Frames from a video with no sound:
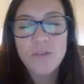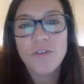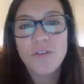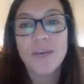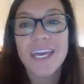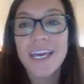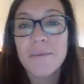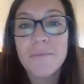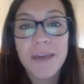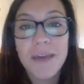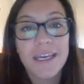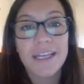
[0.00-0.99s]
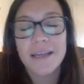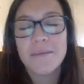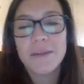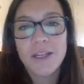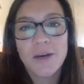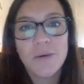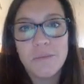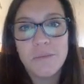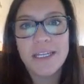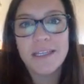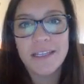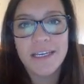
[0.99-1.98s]
if you can't make it, let me know
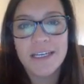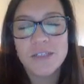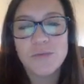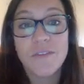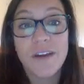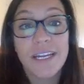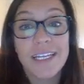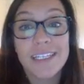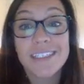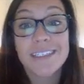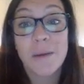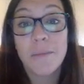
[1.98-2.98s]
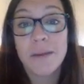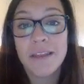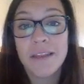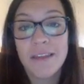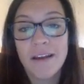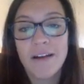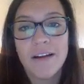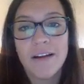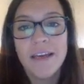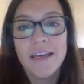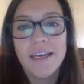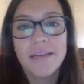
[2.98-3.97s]
immediately because we've got to get somebody there
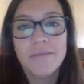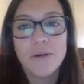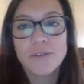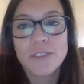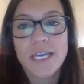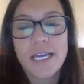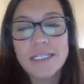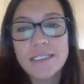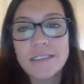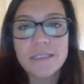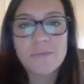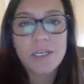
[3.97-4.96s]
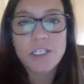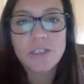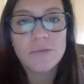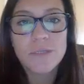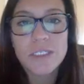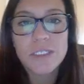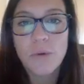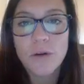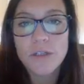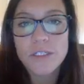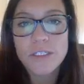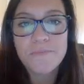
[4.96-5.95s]
in most cases, especially with
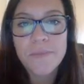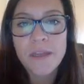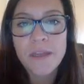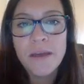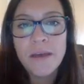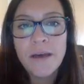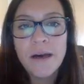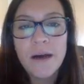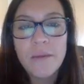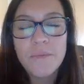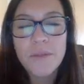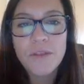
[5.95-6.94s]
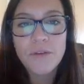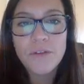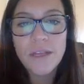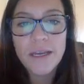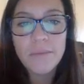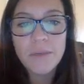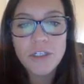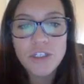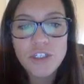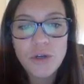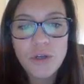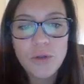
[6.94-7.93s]
sports. The third thing I'm going to
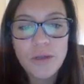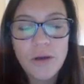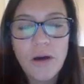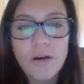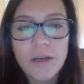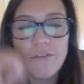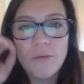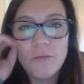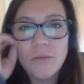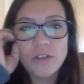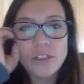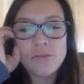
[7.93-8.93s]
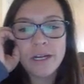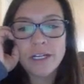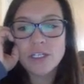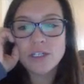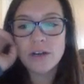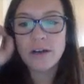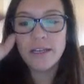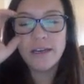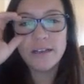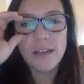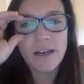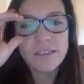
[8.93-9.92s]
show you that I'll give you more direction on in
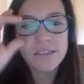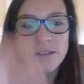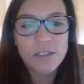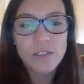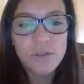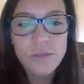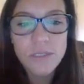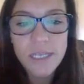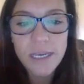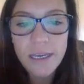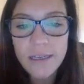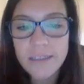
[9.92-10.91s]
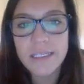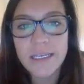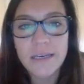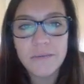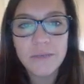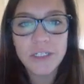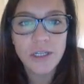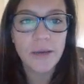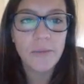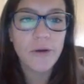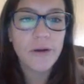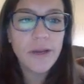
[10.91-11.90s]
class on Tuesday is the image
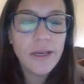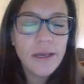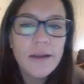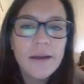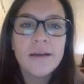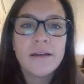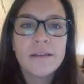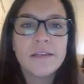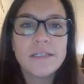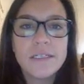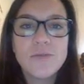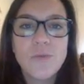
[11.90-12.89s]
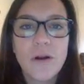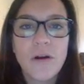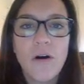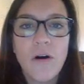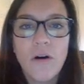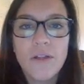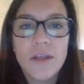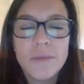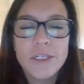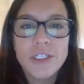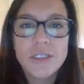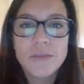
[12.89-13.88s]
library. This is where all
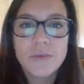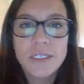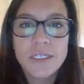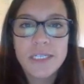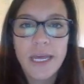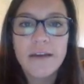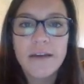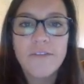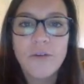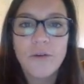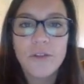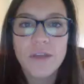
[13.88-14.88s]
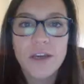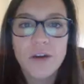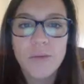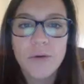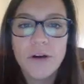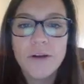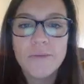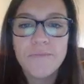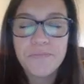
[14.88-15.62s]
images we take for the yearbook